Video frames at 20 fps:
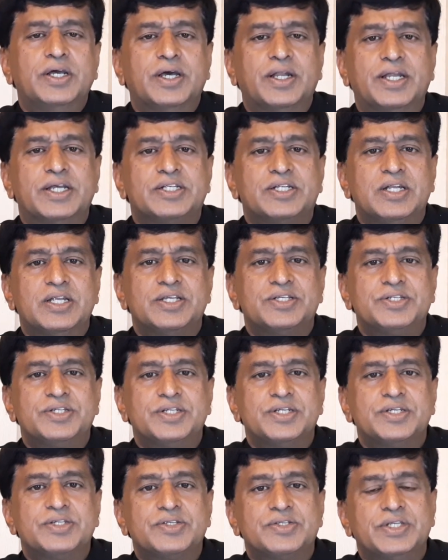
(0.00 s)

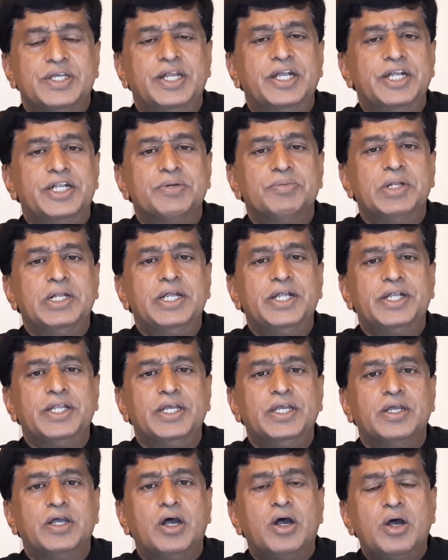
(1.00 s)
restlessness,
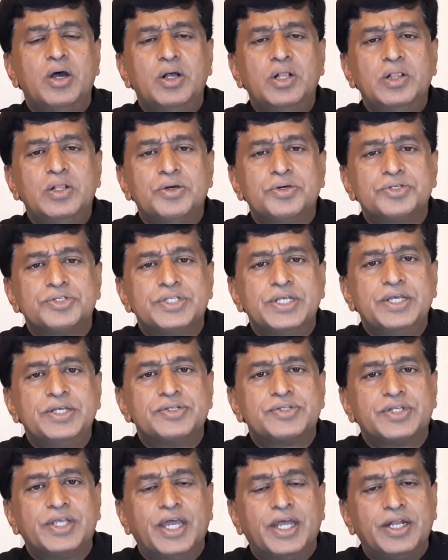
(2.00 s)
irritability, all those
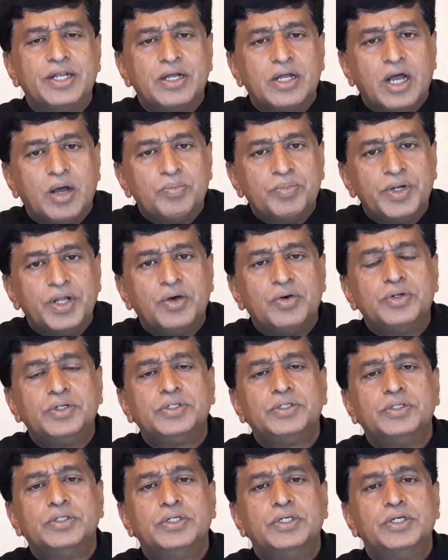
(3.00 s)
things can come down
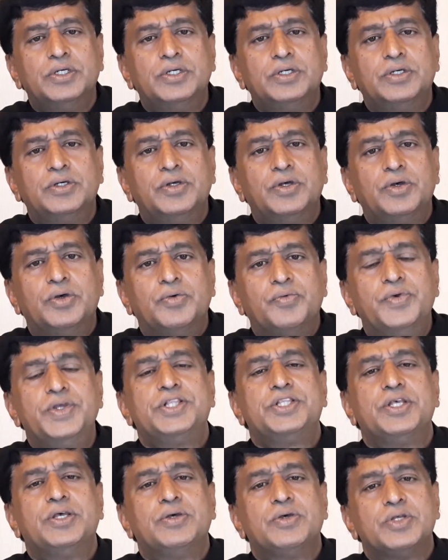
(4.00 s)

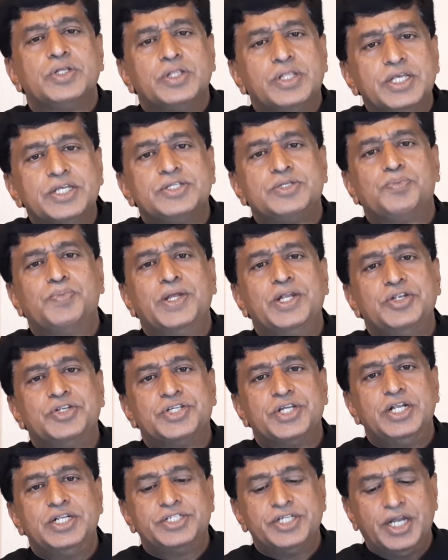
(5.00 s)
with this
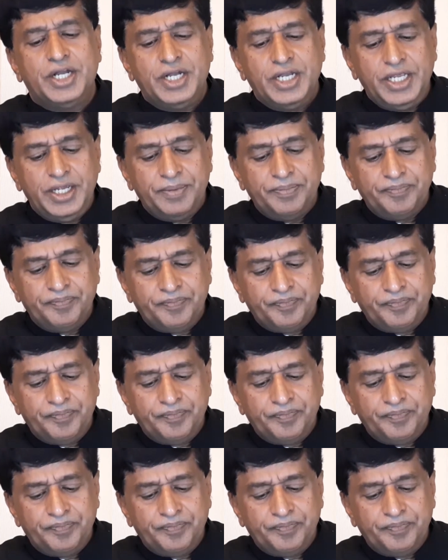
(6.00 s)
spiritual journey.